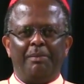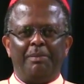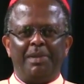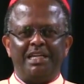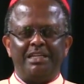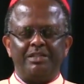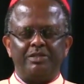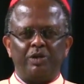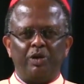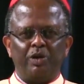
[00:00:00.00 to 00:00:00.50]

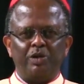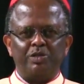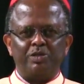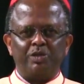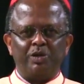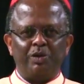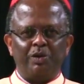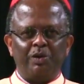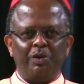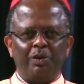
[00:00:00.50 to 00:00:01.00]
but it's
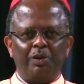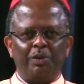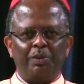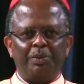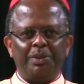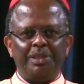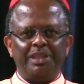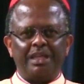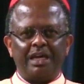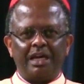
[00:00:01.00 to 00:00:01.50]
also
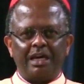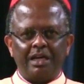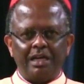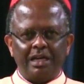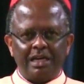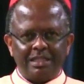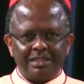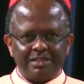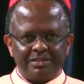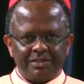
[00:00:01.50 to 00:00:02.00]
with the
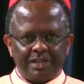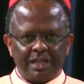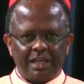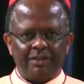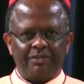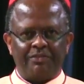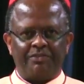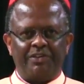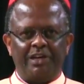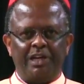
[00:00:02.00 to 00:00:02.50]

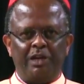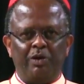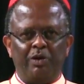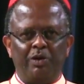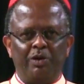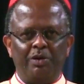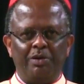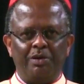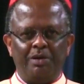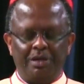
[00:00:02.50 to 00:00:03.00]

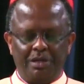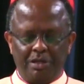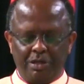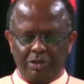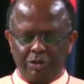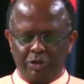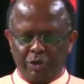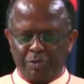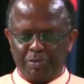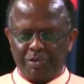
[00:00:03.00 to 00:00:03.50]
fellow
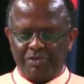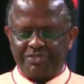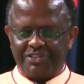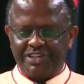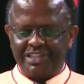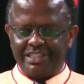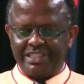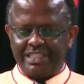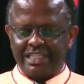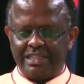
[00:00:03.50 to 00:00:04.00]
group of
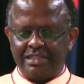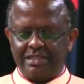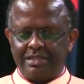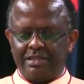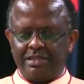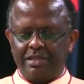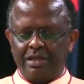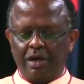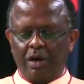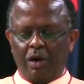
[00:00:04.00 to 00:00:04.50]

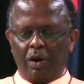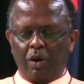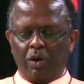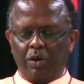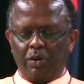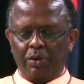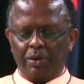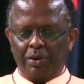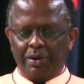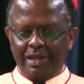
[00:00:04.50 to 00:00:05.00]
Christians
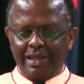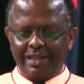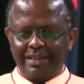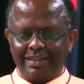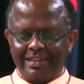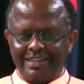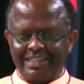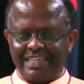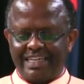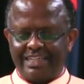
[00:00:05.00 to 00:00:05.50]
or
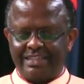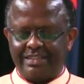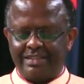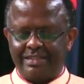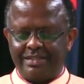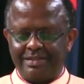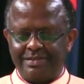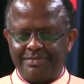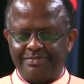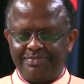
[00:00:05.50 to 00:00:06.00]
the
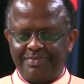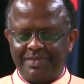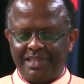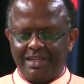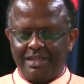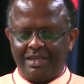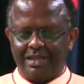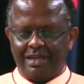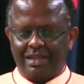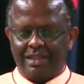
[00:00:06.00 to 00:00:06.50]
church.
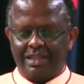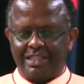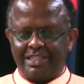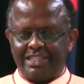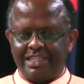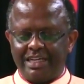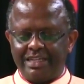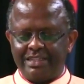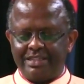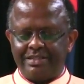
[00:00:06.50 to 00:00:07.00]
The
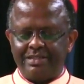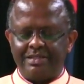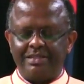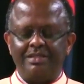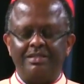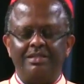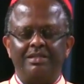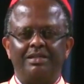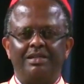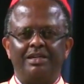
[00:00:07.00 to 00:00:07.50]
church
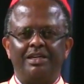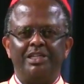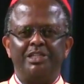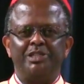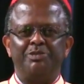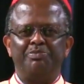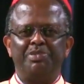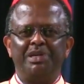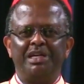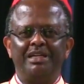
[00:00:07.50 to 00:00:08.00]

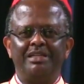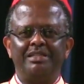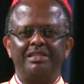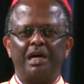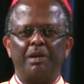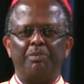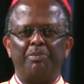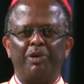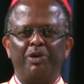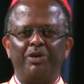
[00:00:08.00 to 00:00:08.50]
is built
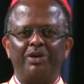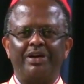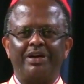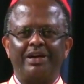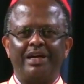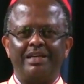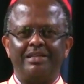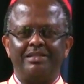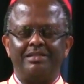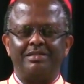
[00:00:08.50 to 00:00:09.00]
upon
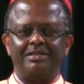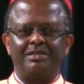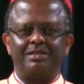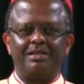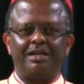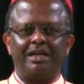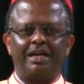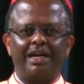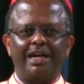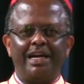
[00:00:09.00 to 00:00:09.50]

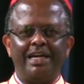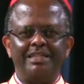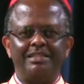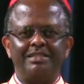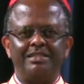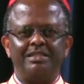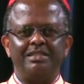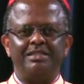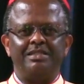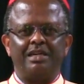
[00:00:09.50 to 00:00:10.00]
Christ.
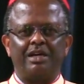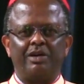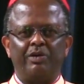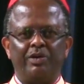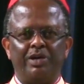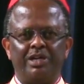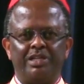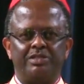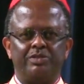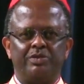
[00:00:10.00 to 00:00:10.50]
Christ is the
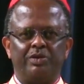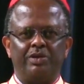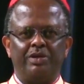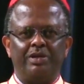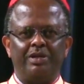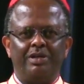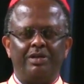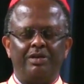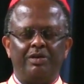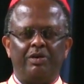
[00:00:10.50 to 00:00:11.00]
cornerstone
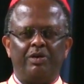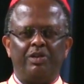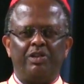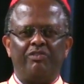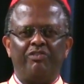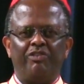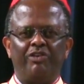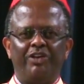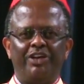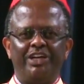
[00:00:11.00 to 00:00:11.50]
on
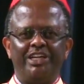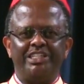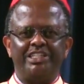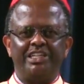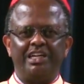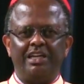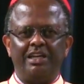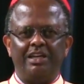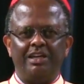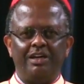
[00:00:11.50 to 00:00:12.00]
the
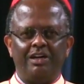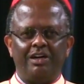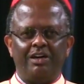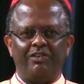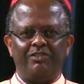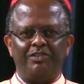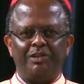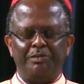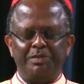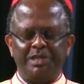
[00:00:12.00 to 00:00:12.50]
foundation
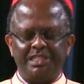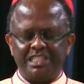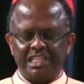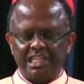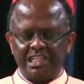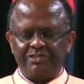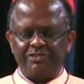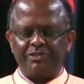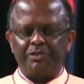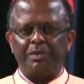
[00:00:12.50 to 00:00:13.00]
of the
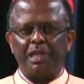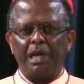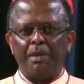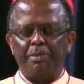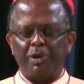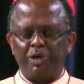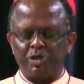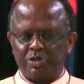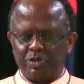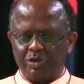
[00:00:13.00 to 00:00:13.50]
message from the
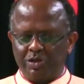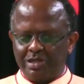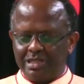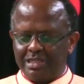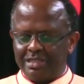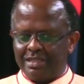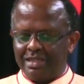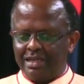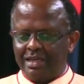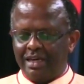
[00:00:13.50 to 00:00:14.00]

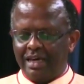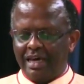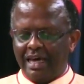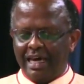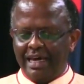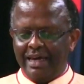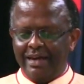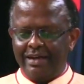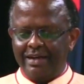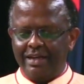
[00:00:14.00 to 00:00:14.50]
apostles
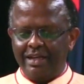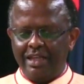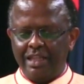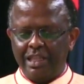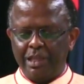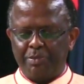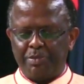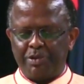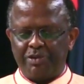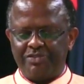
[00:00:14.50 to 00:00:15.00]
and
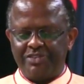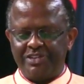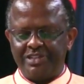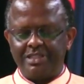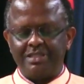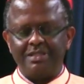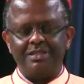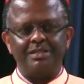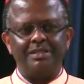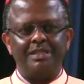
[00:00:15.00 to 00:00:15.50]
the
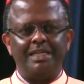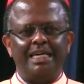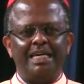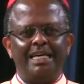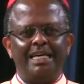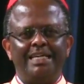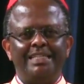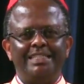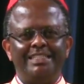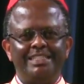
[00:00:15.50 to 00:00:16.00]
prophets.
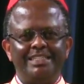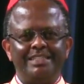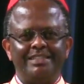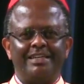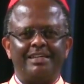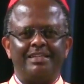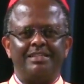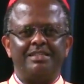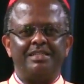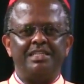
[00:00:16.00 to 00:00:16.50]

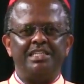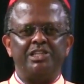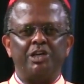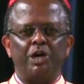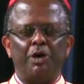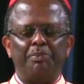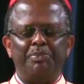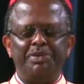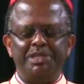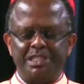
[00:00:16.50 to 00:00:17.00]
Jesus is
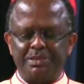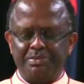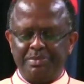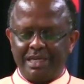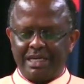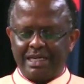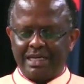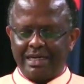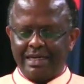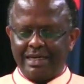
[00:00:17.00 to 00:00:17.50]
our
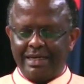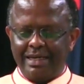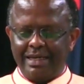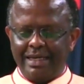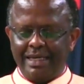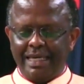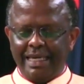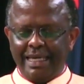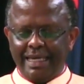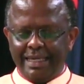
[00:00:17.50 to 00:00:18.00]
peacemaker.
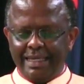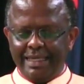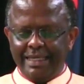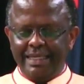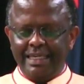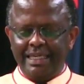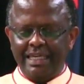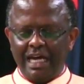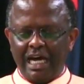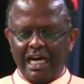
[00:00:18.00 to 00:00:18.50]

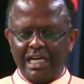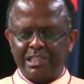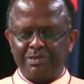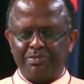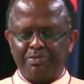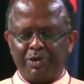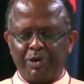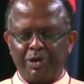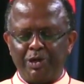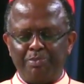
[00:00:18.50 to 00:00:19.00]
He has
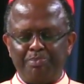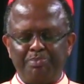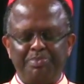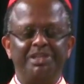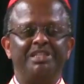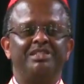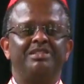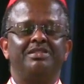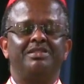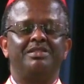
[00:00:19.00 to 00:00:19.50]
brought
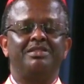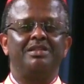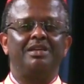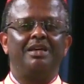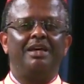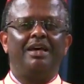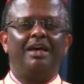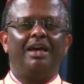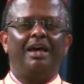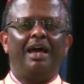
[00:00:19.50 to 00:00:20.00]
peace
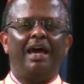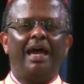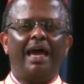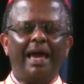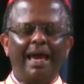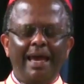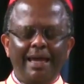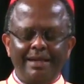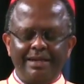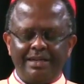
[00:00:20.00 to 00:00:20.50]

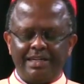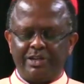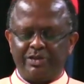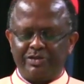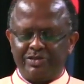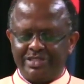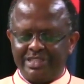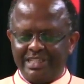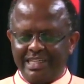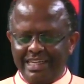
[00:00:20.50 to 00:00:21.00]
and
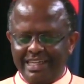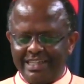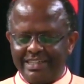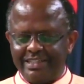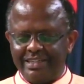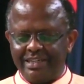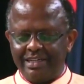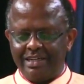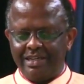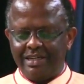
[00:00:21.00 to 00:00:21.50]

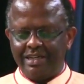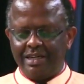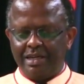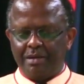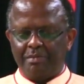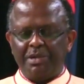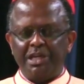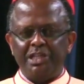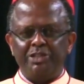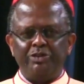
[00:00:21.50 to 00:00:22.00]
reconciliation
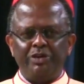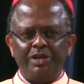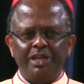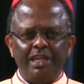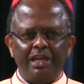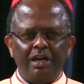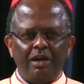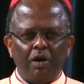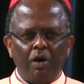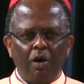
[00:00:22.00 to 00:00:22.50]
by
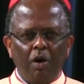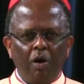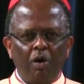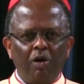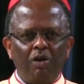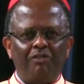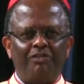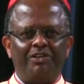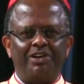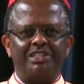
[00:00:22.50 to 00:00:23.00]
joining
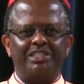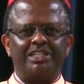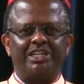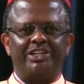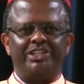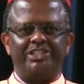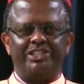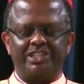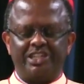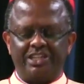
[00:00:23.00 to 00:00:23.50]
all of us
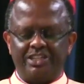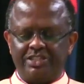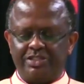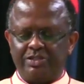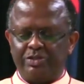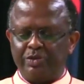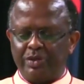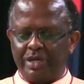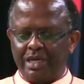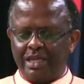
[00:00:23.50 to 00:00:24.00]
Christians
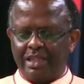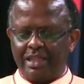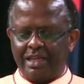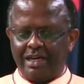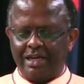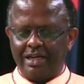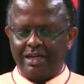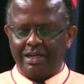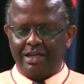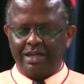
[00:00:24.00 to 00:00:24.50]

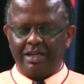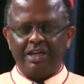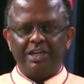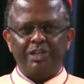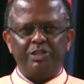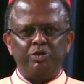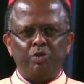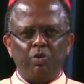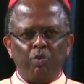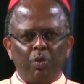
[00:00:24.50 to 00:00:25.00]
together
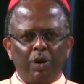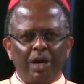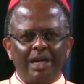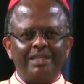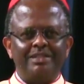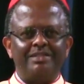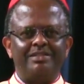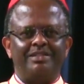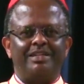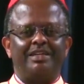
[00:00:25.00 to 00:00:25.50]
into
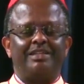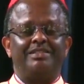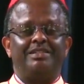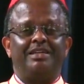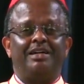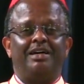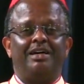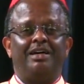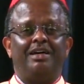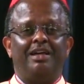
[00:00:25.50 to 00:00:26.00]
one
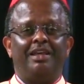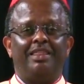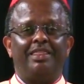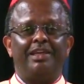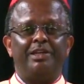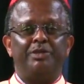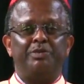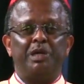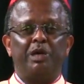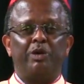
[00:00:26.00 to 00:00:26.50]
structure
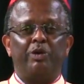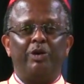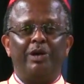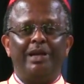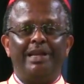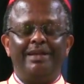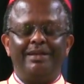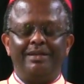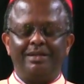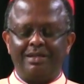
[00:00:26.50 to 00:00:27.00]
that we are
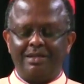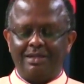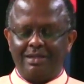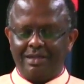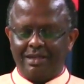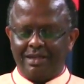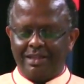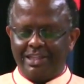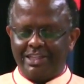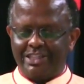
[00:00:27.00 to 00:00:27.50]
calling
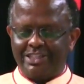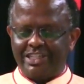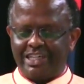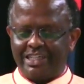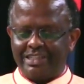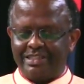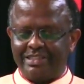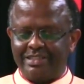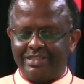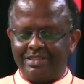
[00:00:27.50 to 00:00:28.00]
the
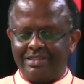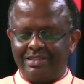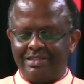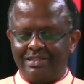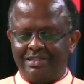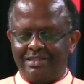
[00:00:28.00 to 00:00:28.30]
church.